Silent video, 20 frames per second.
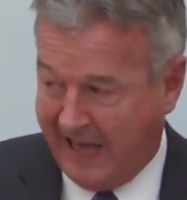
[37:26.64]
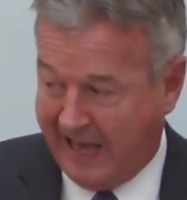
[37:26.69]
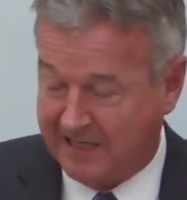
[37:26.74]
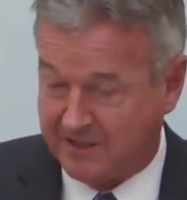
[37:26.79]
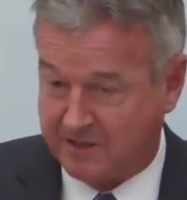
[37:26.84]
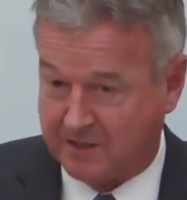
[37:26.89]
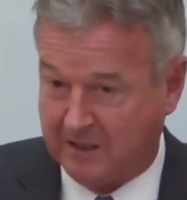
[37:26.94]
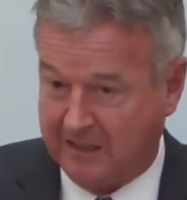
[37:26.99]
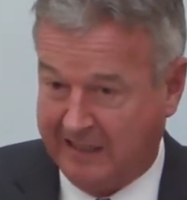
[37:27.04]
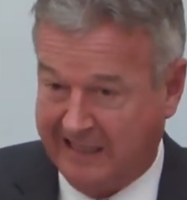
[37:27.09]

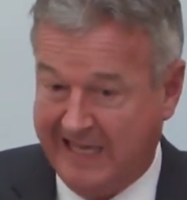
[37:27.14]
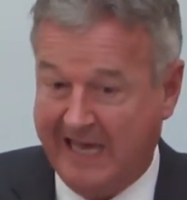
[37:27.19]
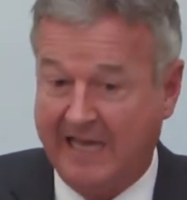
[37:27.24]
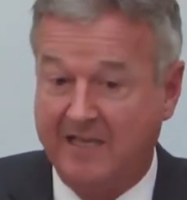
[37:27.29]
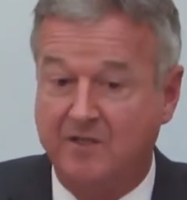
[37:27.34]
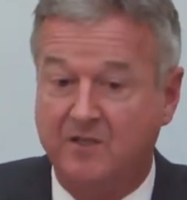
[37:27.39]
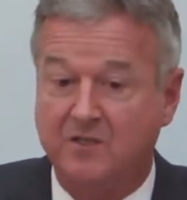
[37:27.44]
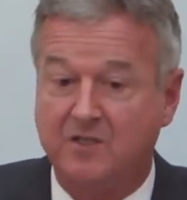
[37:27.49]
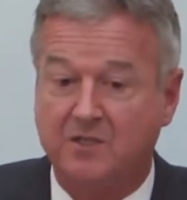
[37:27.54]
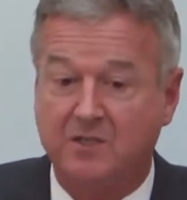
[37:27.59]
as
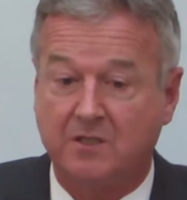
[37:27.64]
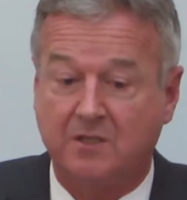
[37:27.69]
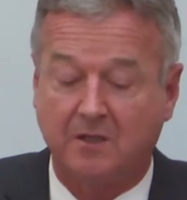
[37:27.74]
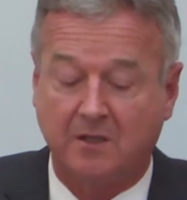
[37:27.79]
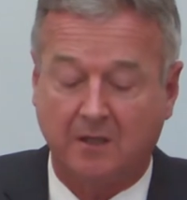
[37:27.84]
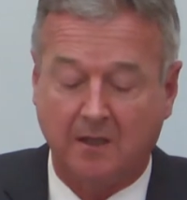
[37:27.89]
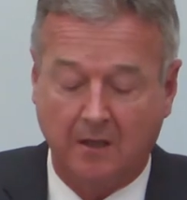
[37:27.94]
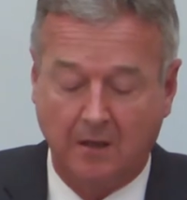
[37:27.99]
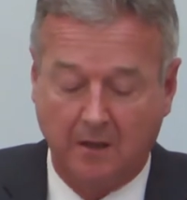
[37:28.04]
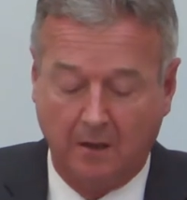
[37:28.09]
against
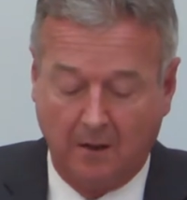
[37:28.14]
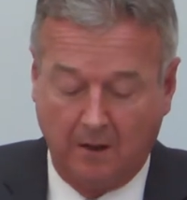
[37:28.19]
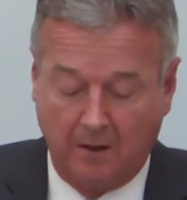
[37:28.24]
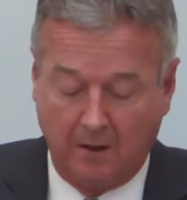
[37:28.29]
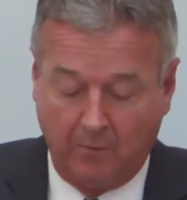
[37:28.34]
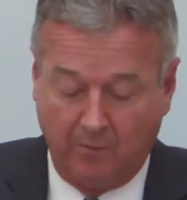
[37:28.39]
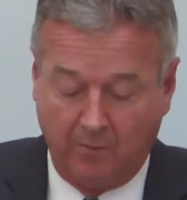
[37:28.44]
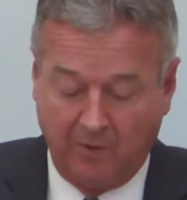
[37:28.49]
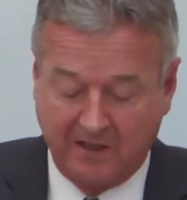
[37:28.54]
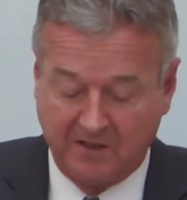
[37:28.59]
the
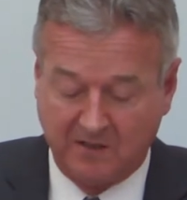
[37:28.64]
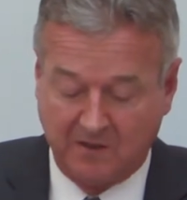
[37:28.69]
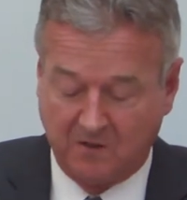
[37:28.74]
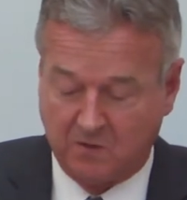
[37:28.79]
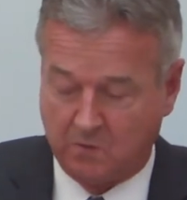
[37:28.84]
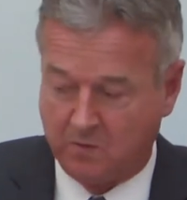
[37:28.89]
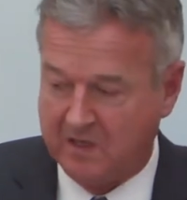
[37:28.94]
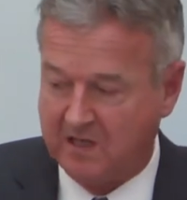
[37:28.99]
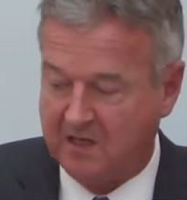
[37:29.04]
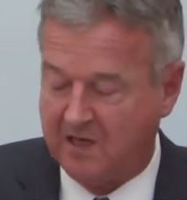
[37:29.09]

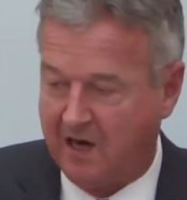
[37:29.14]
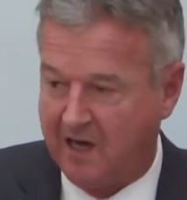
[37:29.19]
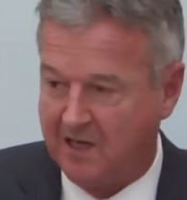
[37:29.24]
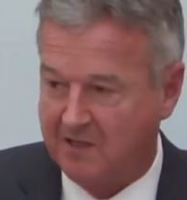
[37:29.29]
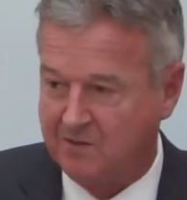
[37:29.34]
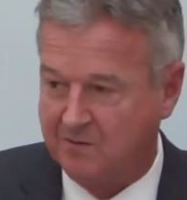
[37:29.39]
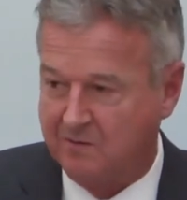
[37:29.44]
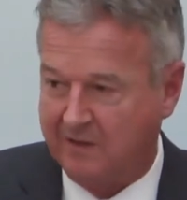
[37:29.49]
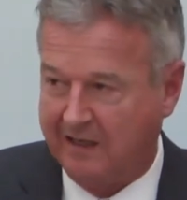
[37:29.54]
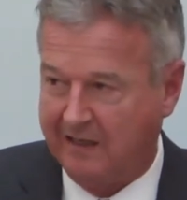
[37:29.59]
Brussels
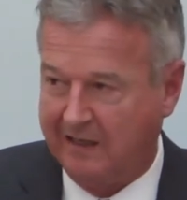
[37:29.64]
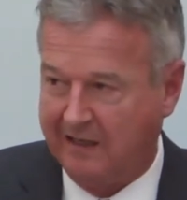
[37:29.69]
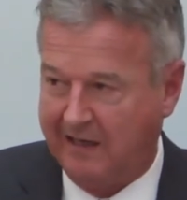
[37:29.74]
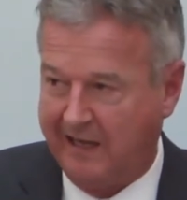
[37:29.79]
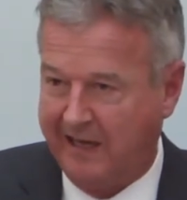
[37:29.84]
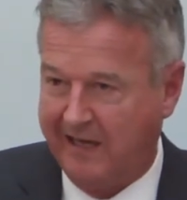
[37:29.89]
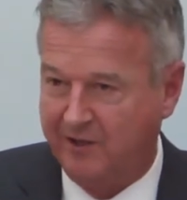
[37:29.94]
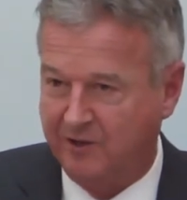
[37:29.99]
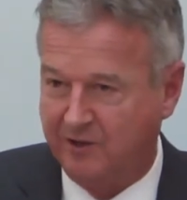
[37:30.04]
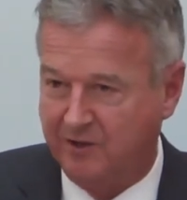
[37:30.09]
recast
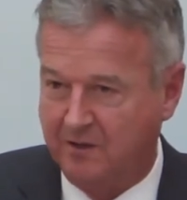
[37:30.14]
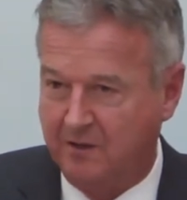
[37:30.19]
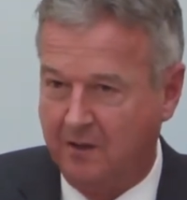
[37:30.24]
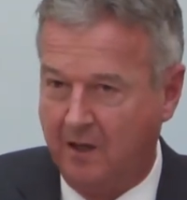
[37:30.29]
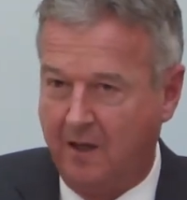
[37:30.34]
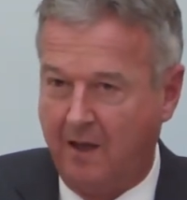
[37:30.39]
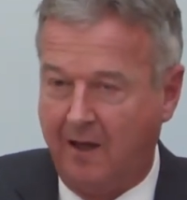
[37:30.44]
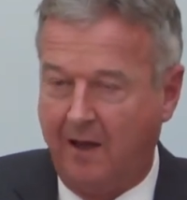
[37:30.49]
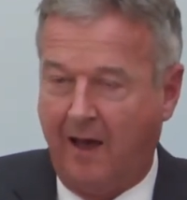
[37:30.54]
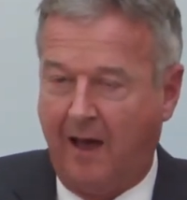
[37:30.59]
regulation.
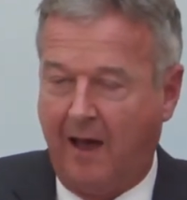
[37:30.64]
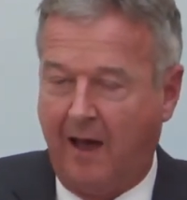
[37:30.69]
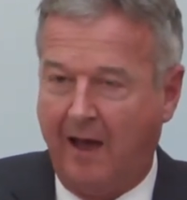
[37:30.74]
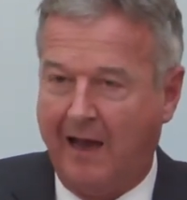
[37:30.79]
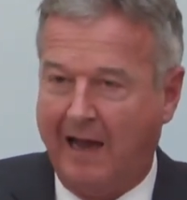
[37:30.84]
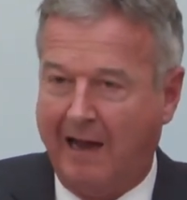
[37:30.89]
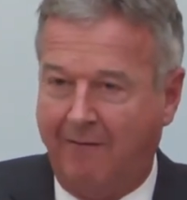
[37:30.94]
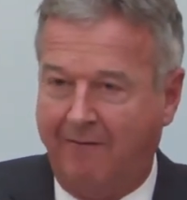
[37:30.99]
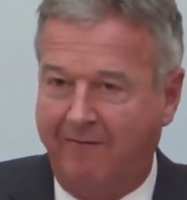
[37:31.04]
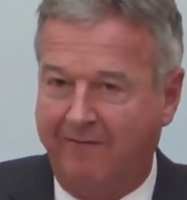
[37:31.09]

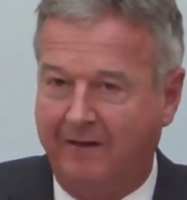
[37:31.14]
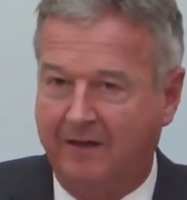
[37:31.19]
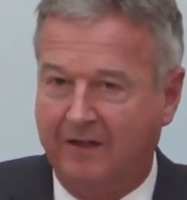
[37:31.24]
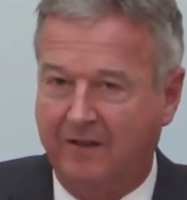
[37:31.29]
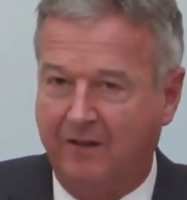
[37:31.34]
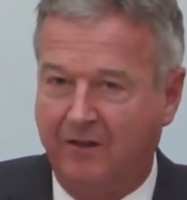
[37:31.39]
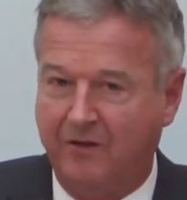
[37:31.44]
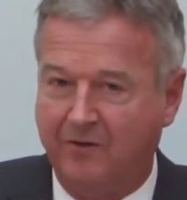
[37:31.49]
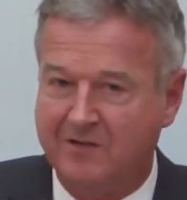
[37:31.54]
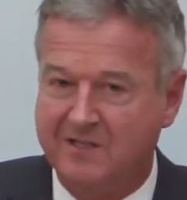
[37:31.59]
However,
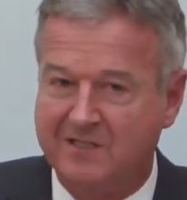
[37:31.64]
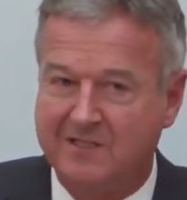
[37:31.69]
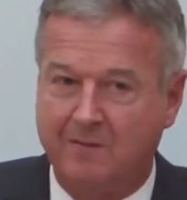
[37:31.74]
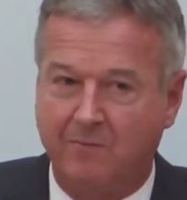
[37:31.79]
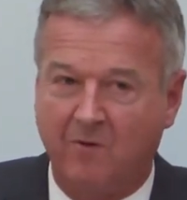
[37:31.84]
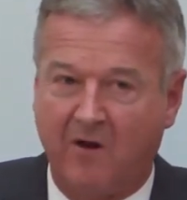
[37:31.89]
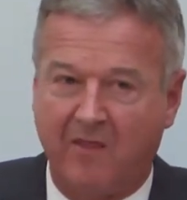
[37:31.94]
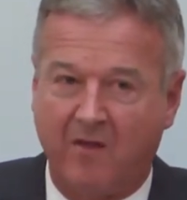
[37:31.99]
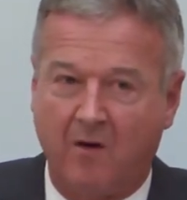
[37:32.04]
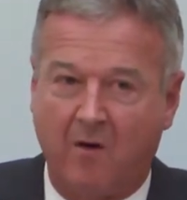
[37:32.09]
there is
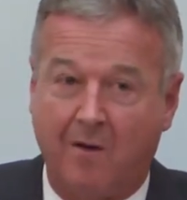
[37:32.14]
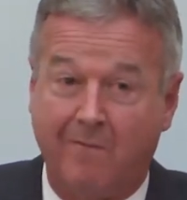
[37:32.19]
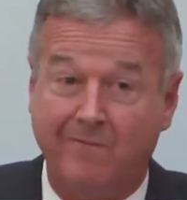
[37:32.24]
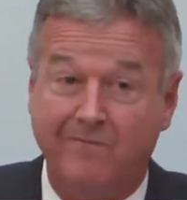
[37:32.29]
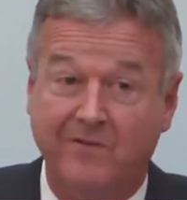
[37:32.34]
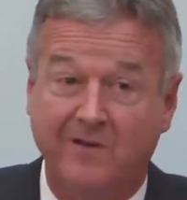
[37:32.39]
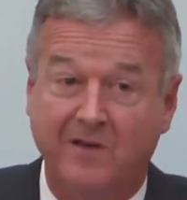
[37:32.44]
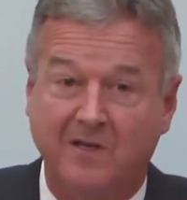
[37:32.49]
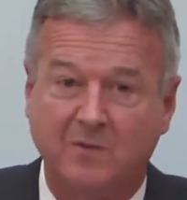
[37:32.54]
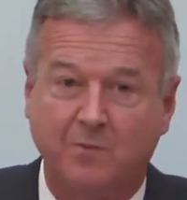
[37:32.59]
the rather
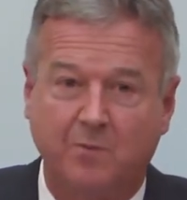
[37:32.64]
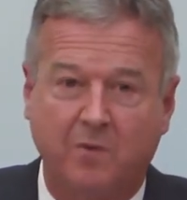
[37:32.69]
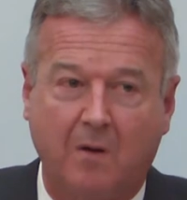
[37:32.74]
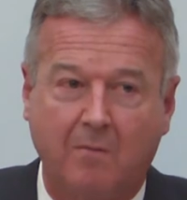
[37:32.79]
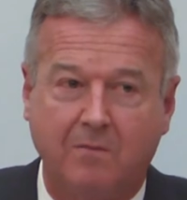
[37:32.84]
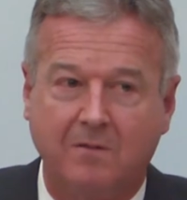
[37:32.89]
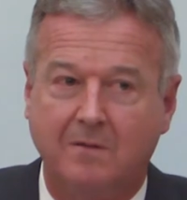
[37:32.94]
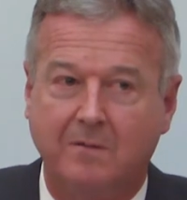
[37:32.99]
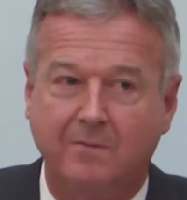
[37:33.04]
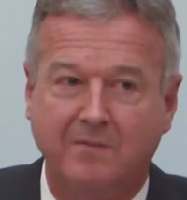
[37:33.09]
obvious
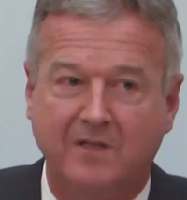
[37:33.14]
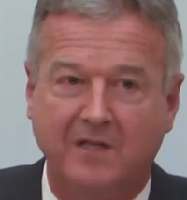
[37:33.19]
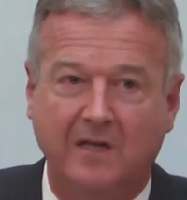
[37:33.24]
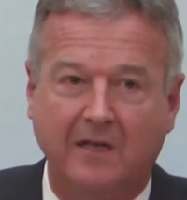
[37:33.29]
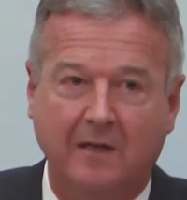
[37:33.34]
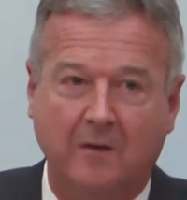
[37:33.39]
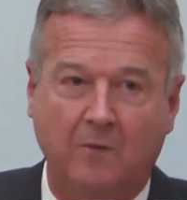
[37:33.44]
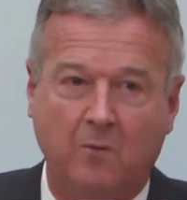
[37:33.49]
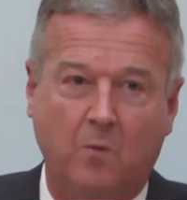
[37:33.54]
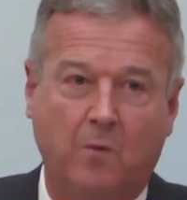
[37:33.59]
problem
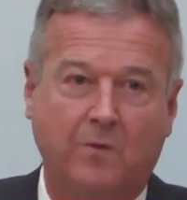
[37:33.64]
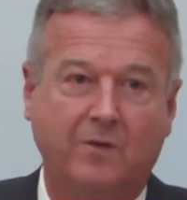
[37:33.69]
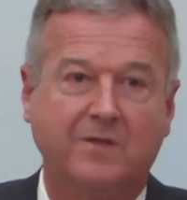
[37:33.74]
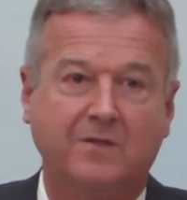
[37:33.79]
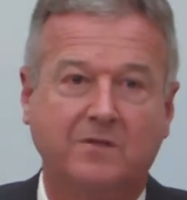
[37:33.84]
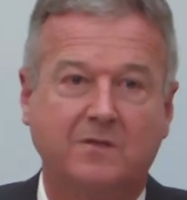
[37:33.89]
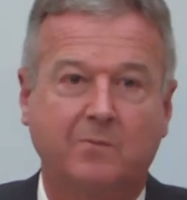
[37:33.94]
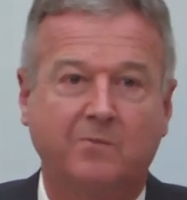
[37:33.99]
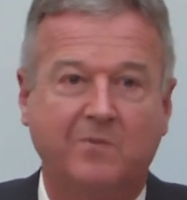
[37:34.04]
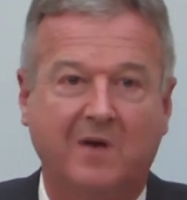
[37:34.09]
that in
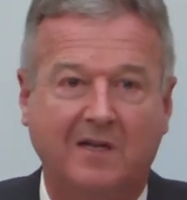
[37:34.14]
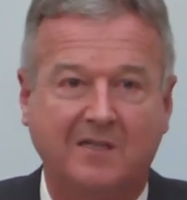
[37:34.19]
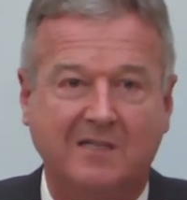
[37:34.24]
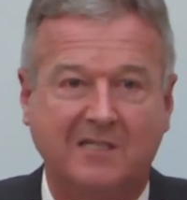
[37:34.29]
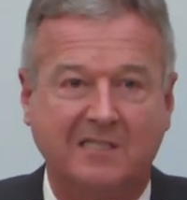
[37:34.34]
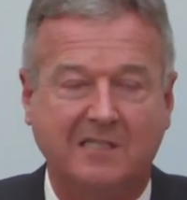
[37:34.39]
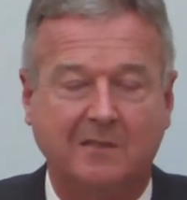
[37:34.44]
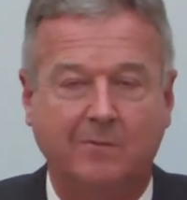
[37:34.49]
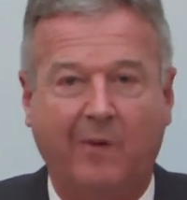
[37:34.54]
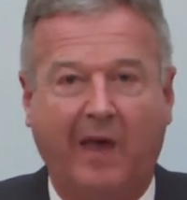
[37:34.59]
order to
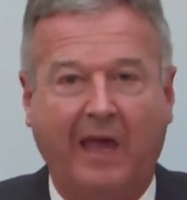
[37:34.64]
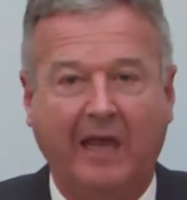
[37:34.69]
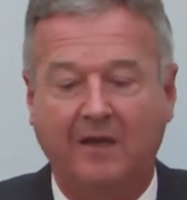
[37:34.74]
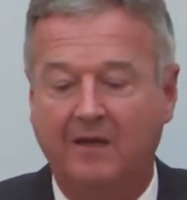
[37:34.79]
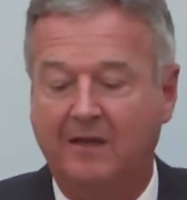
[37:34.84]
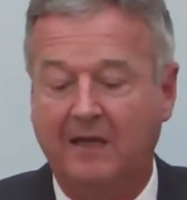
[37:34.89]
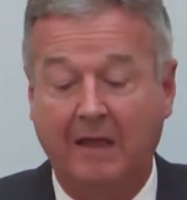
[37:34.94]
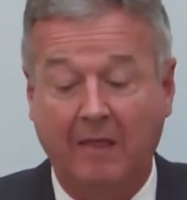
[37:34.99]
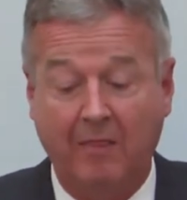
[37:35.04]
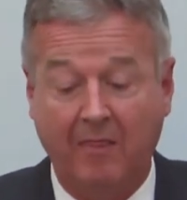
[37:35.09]

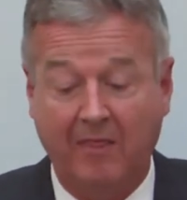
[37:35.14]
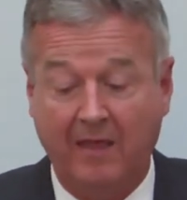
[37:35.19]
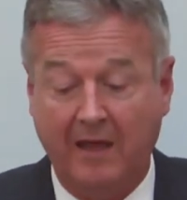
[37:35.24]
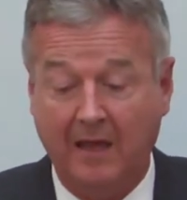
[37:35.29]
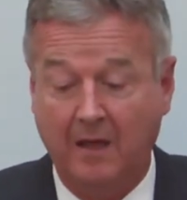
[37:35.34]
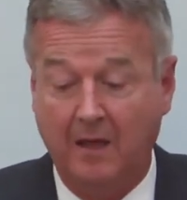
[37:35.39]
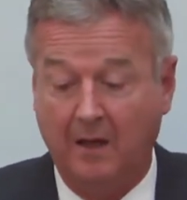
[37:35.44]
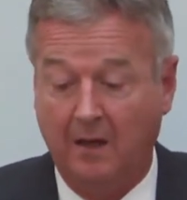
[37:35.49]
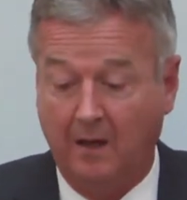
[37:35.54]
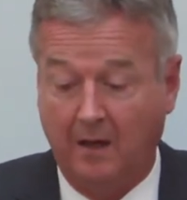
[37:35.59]
participate in
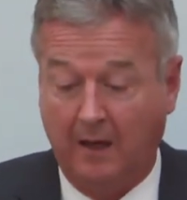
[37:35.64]
the